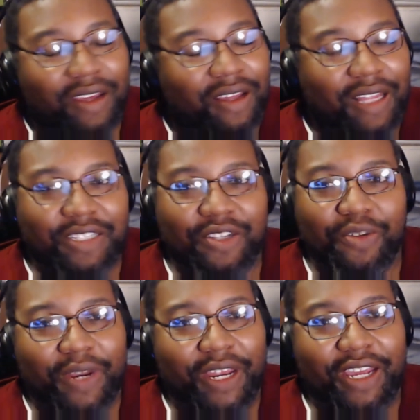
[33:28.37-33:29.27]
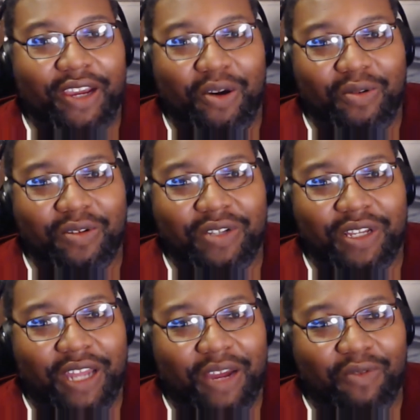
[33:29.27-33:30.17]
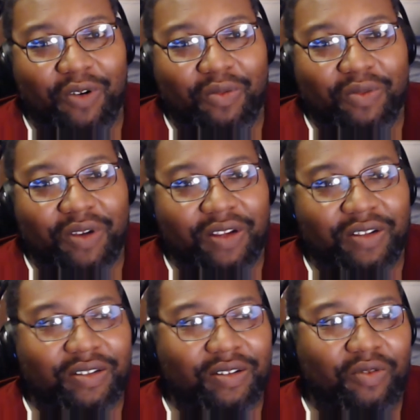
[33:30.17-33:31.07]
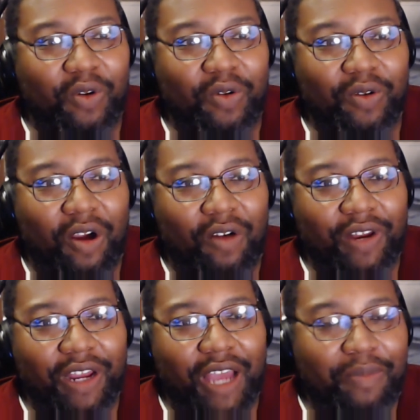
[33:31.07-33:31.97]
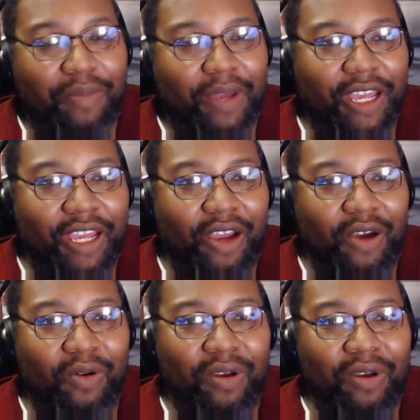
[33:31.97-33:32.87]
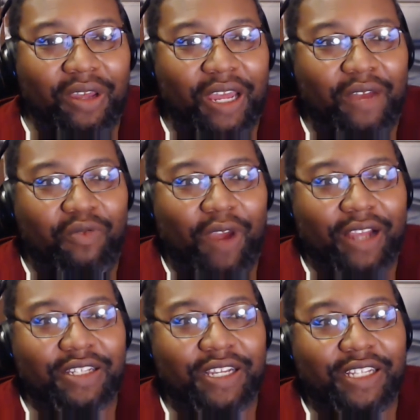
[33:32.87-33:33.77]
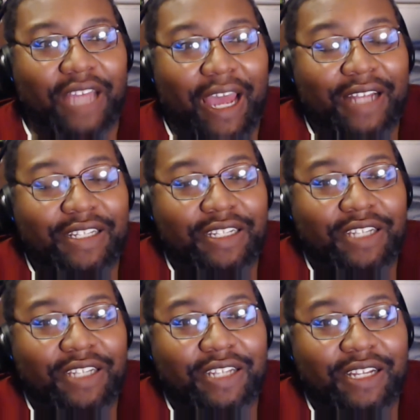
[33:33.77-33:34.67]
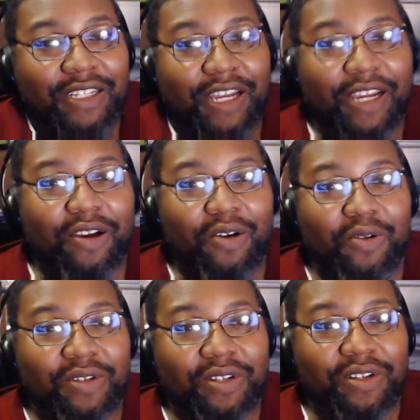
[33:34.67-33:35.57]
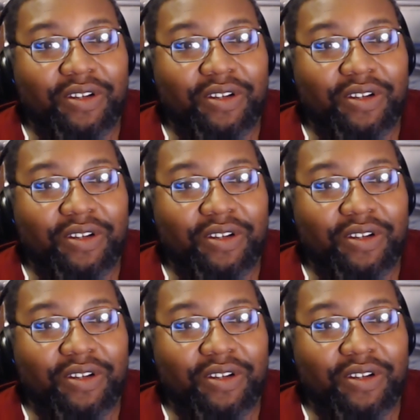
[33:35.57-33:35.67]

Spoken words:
that's too many egos in that room because Gruden already got a big ego, and Rex, he's had success as a head coach.